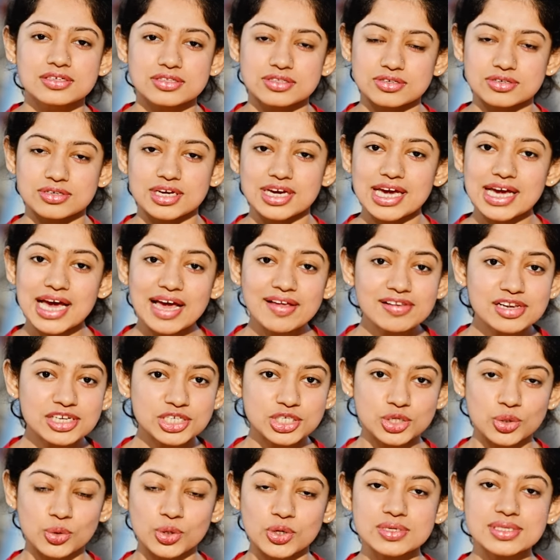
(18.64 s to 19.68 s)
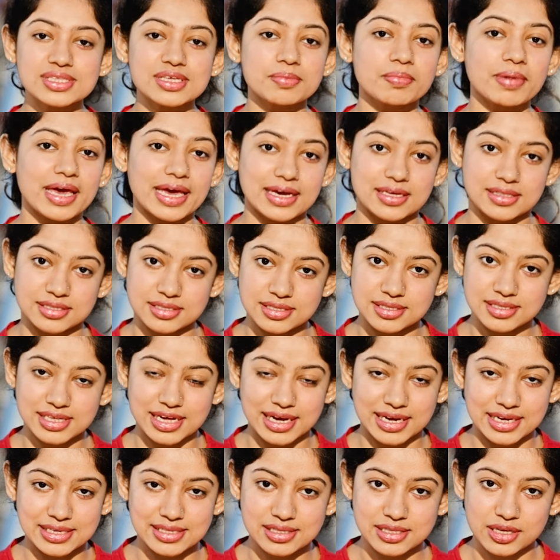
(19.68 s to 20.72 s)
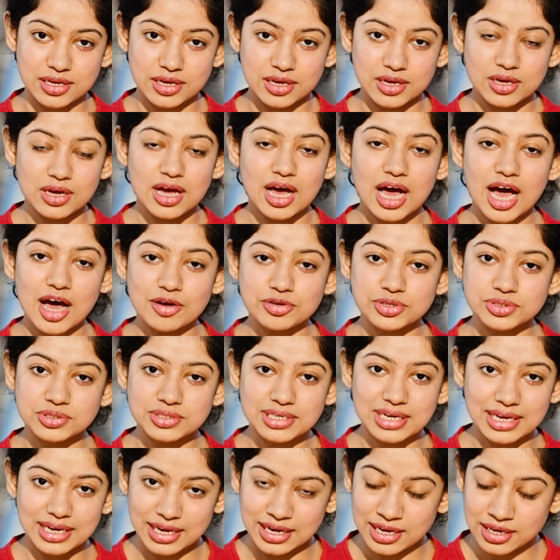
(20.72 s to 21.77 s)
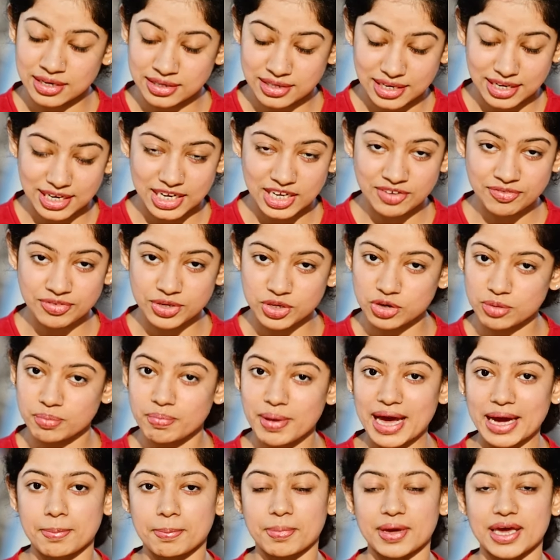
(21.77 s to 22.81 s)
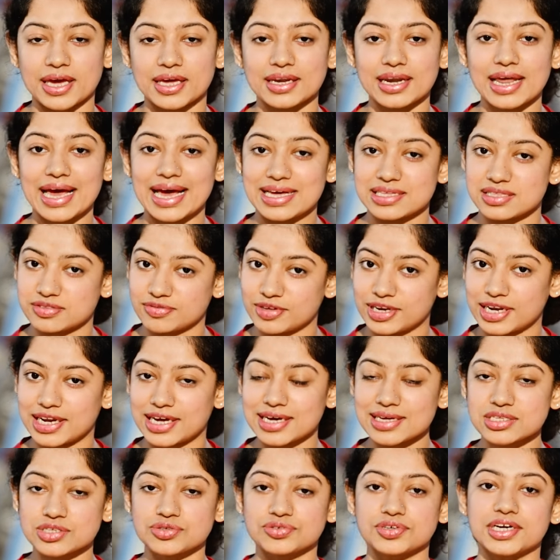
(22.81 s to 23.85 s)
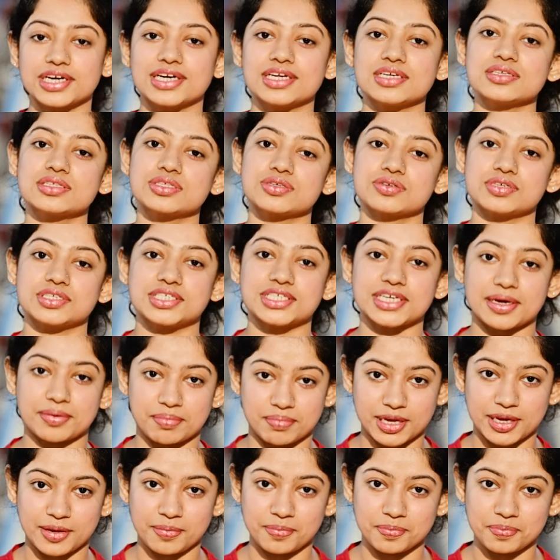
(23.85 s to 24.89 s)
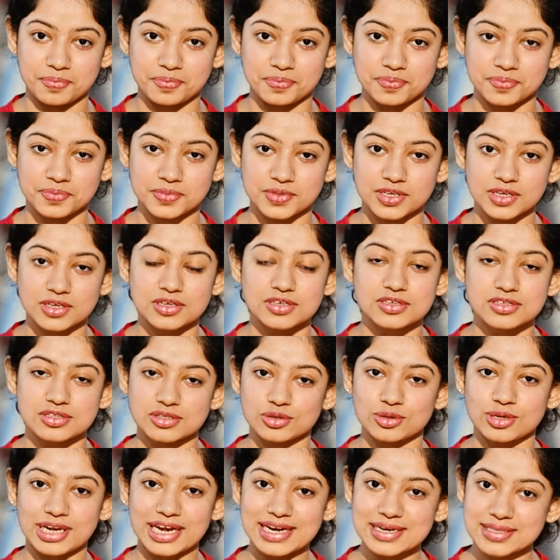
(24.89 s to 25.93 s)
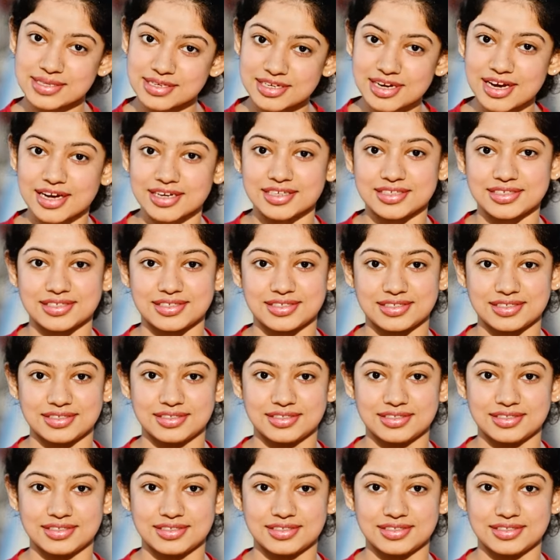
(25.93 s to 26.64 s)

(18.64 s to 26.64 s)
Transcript: So I'll show you some exercise how to re relieve your back pain as well as to reduce your tummy. So let's start.